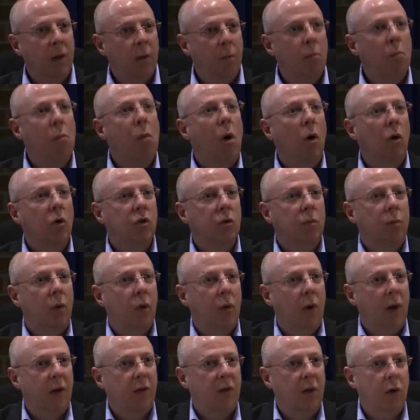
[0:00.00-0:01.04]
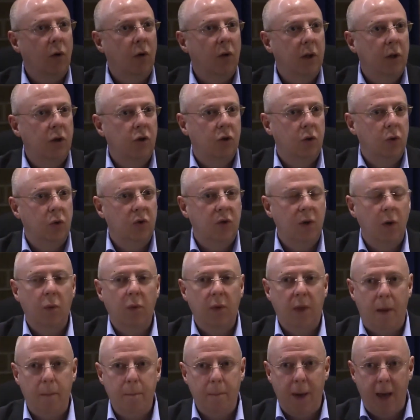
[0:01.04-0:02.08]
multiple ethical issues
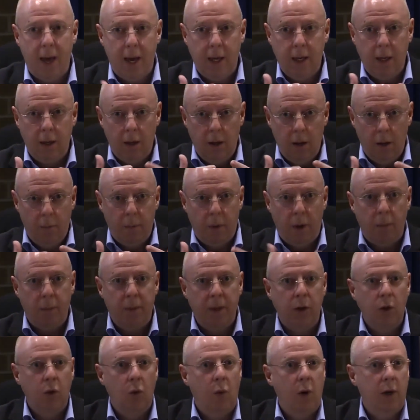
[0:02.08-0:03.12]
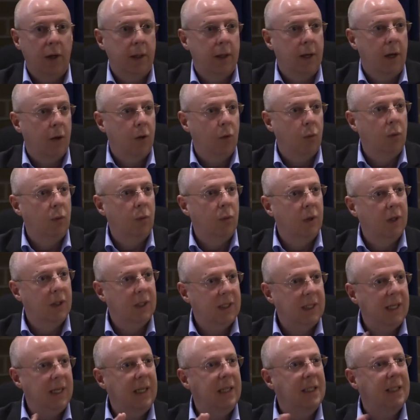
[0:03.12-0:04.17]
that may bump into one another, we're
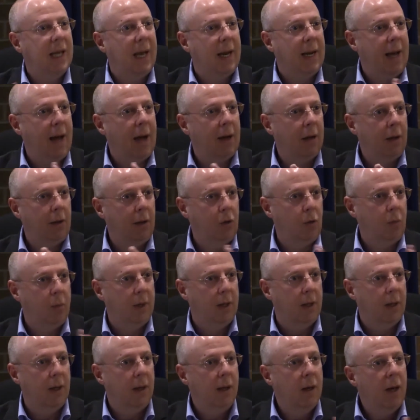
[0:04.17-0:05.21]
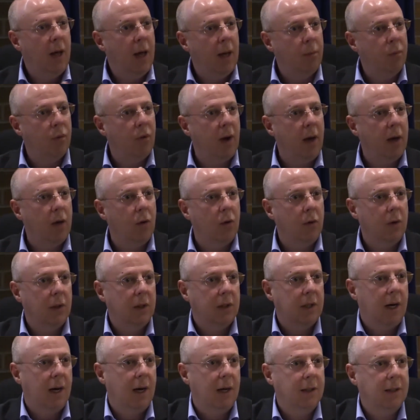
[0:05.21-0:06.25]
going to tease that out a little bit and
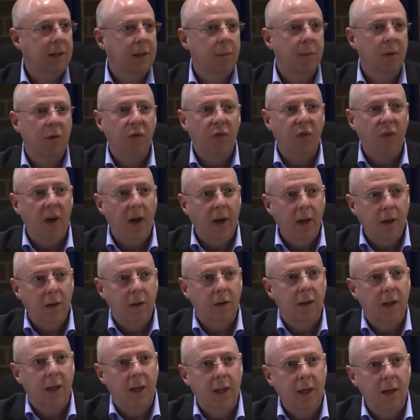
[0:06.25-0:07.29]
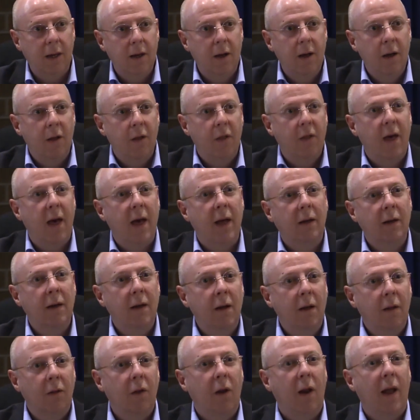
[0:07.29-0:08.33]
prioritize them. And finally,
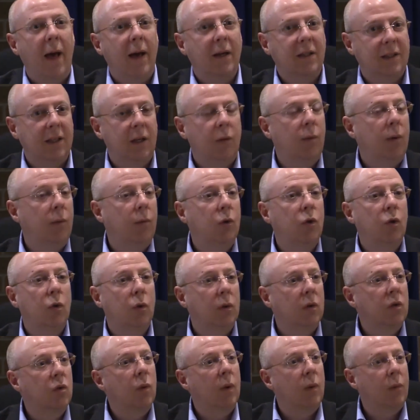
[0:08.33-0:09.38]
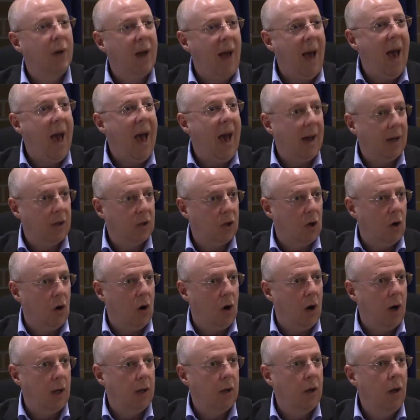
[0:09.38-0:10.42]
then the last thing we would do is we would act
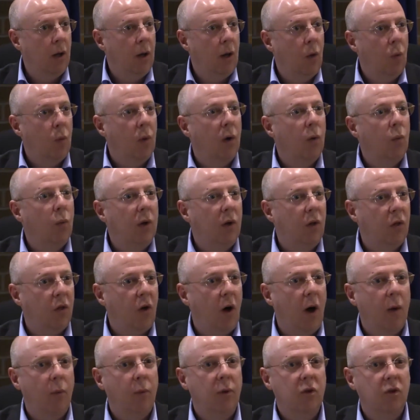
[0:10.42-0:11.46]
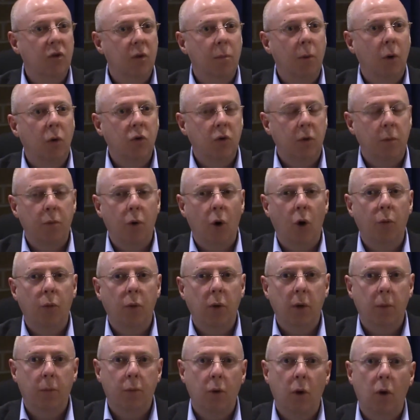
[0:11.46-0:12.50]
on what we thought was the most
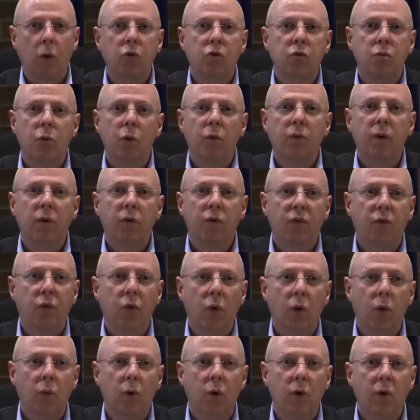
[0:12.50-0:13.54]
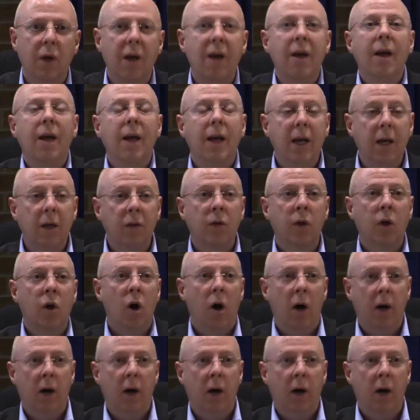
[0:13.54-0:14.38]
appropriate approach moving forward in the